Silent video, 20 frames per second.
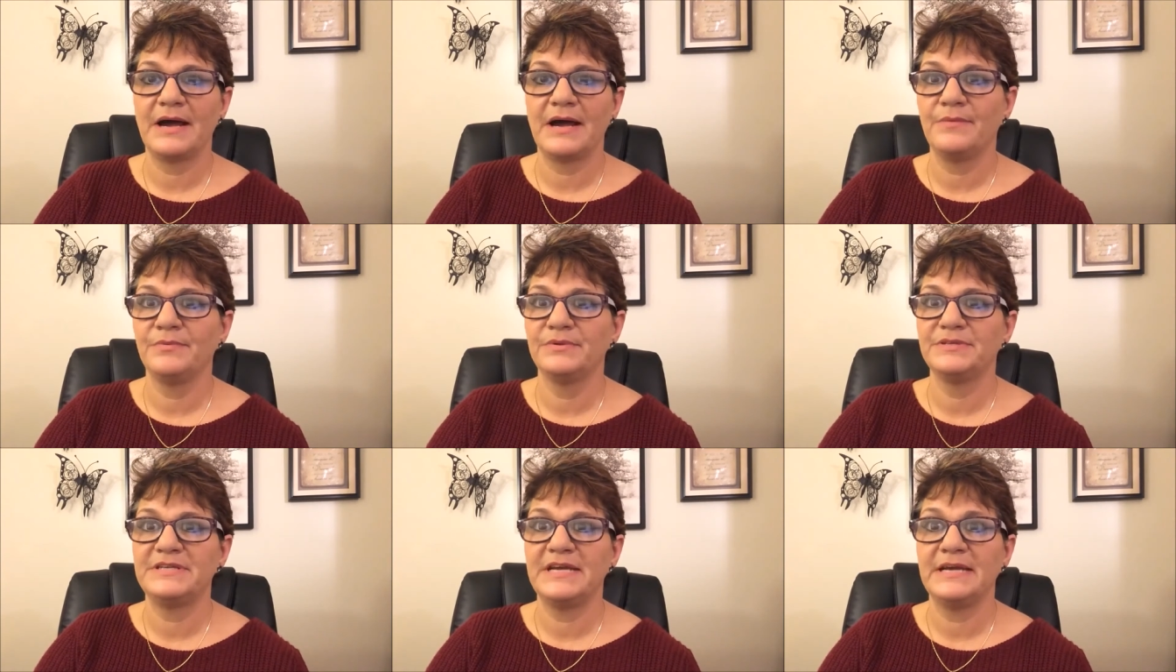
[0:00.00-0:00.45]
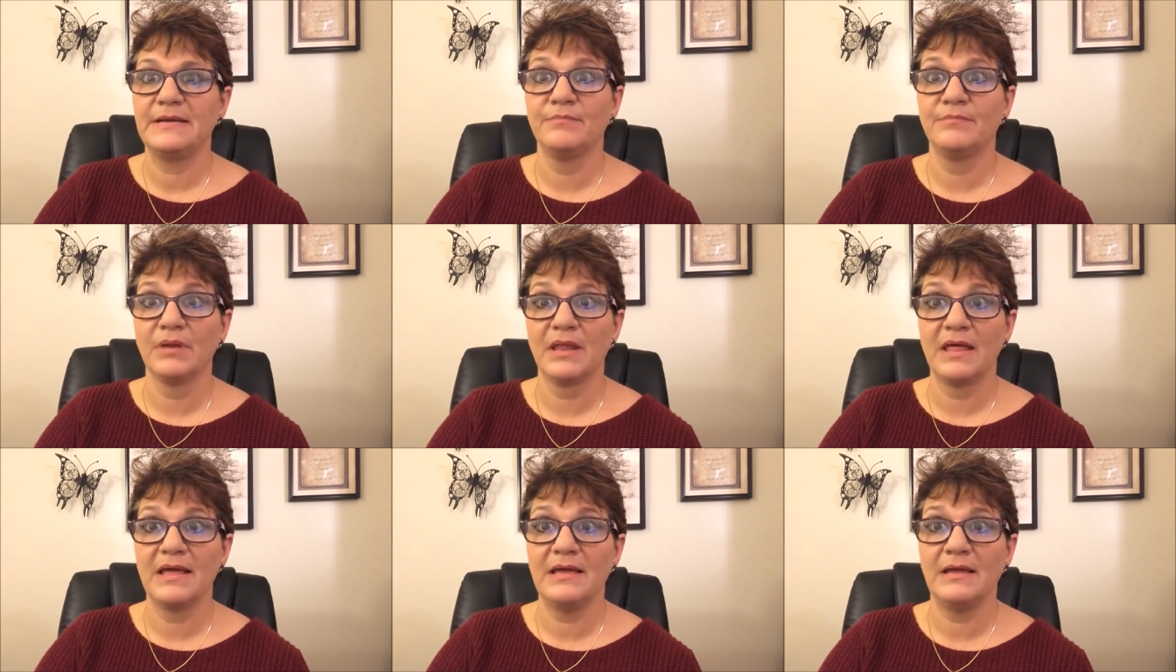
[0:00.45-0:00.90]
I would
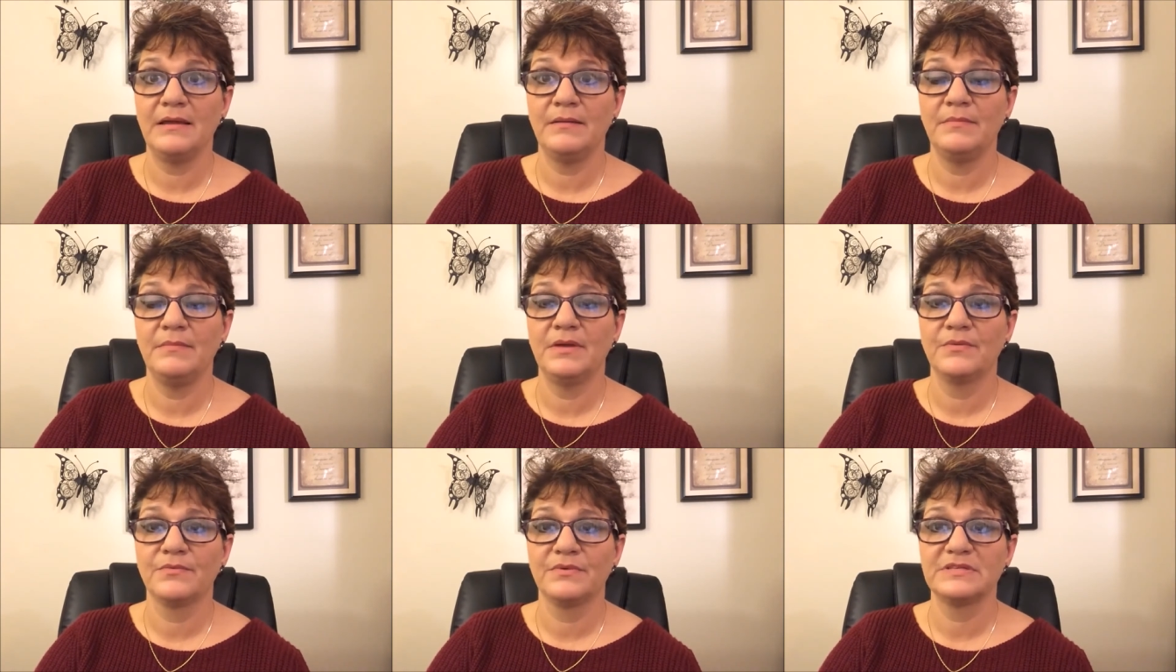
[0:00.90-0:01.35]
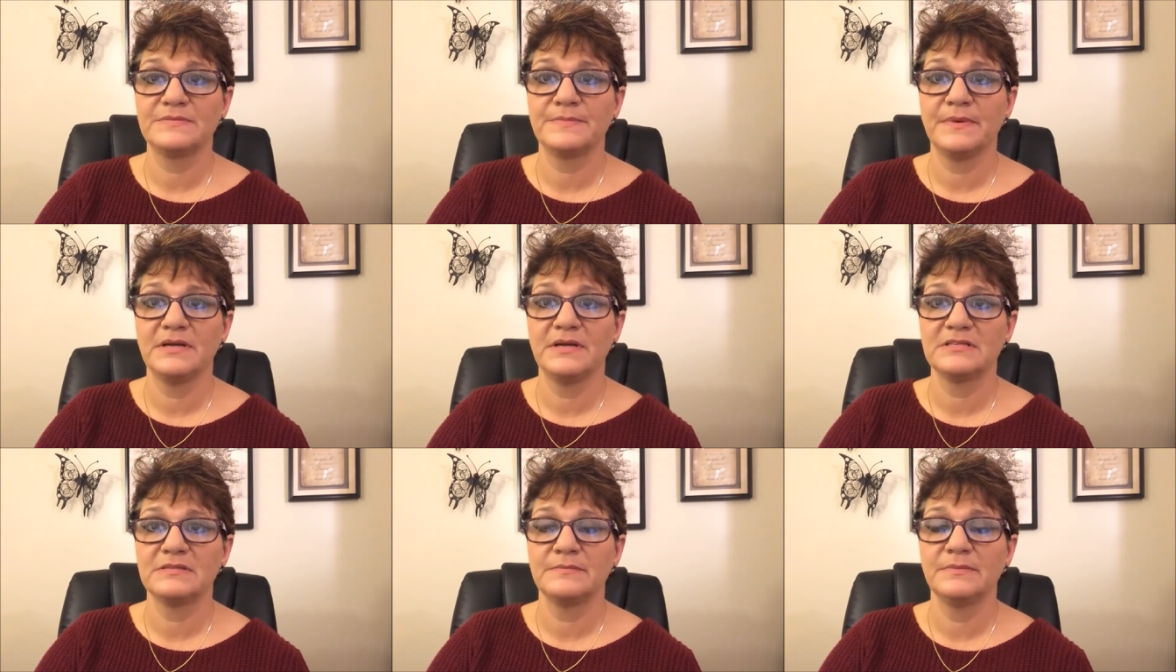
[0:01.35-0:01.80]
take blame and
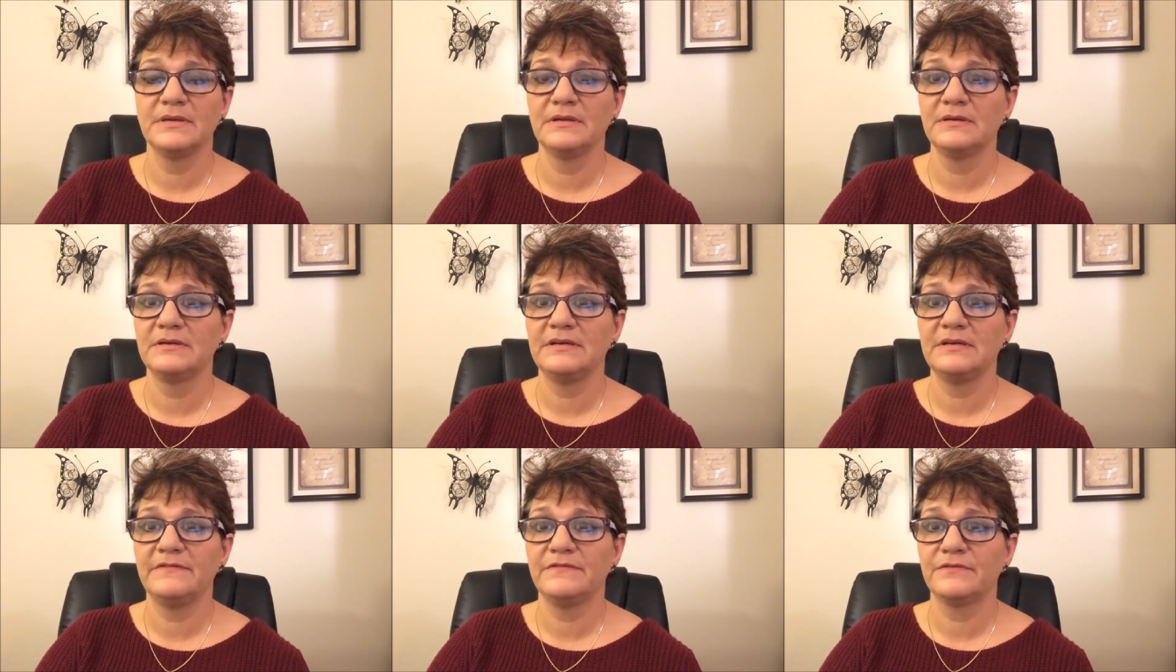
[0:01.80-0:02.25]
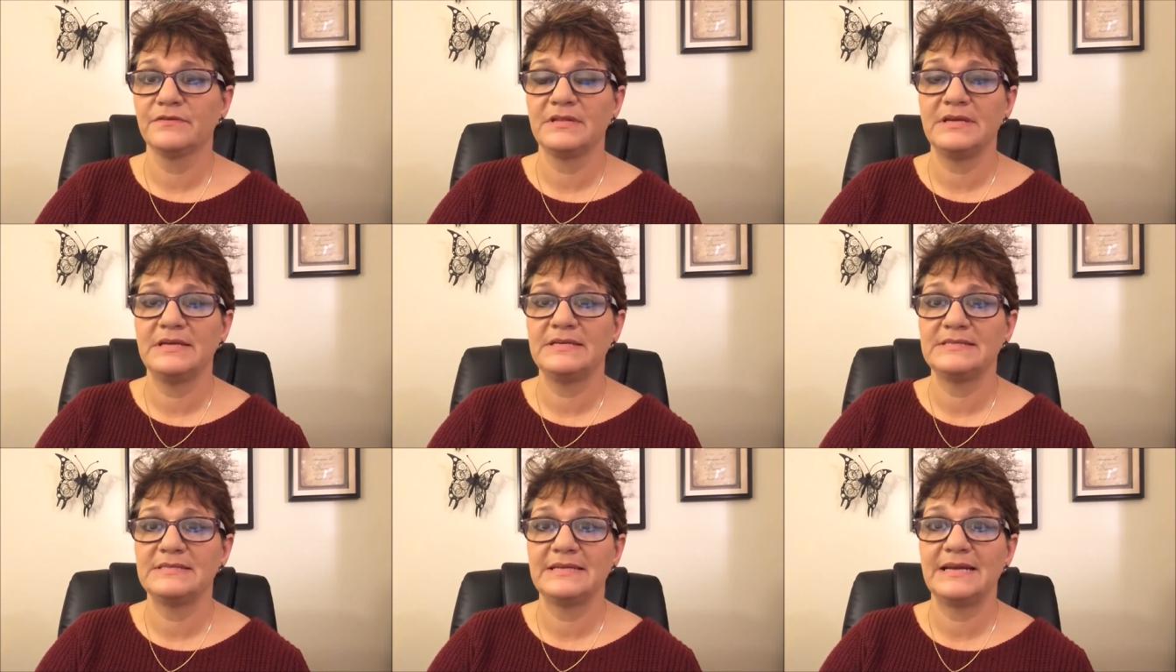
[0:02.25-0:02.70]
responsibility for
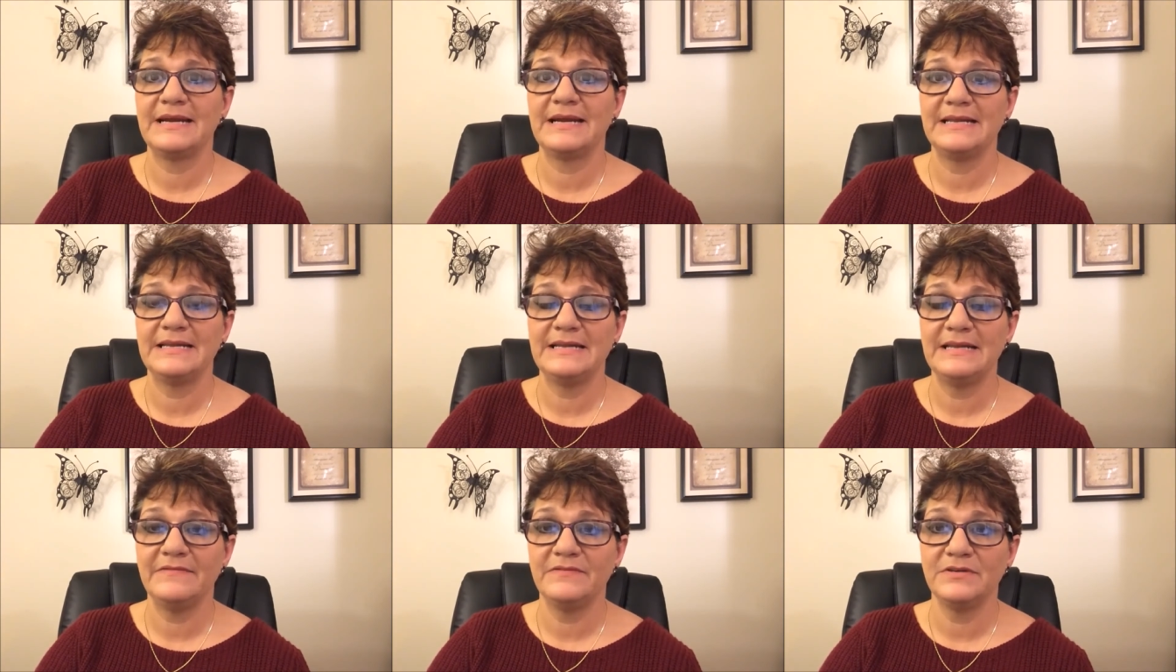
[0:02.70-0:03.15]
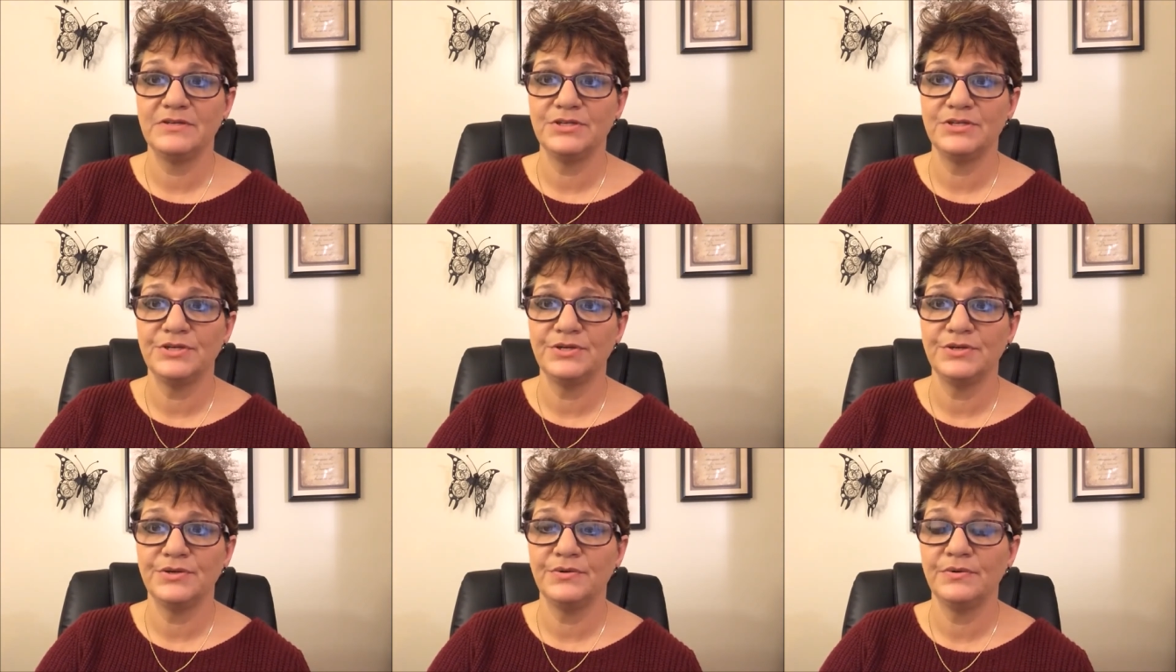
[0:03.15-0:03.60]
things that I didn't even
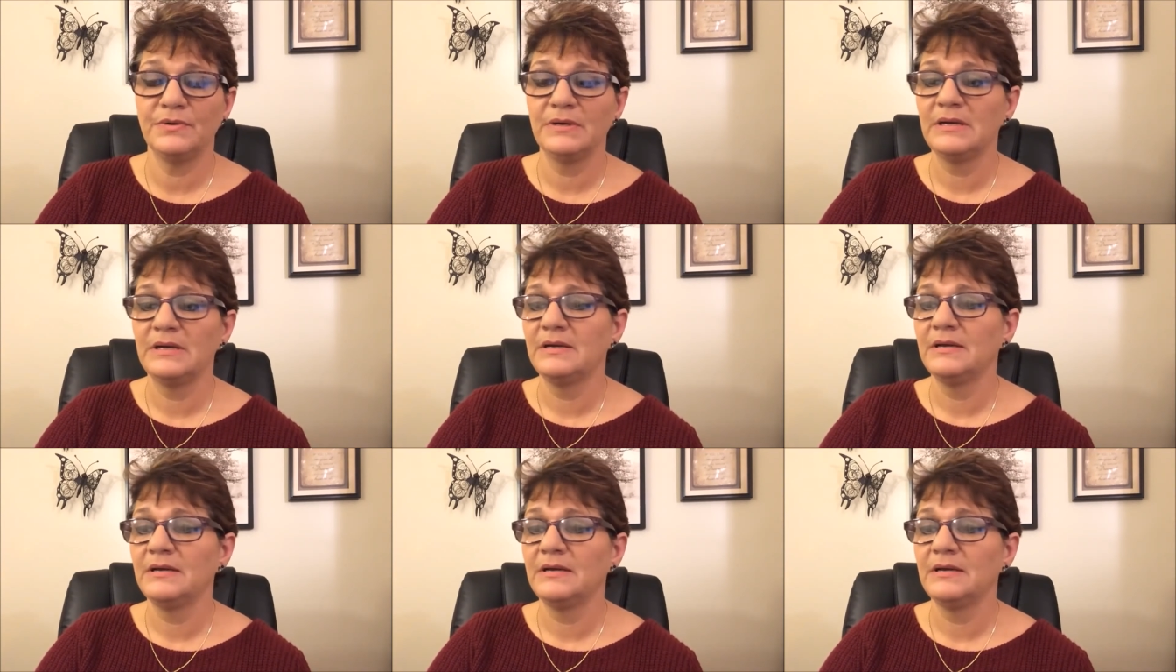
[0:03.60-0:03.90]
do.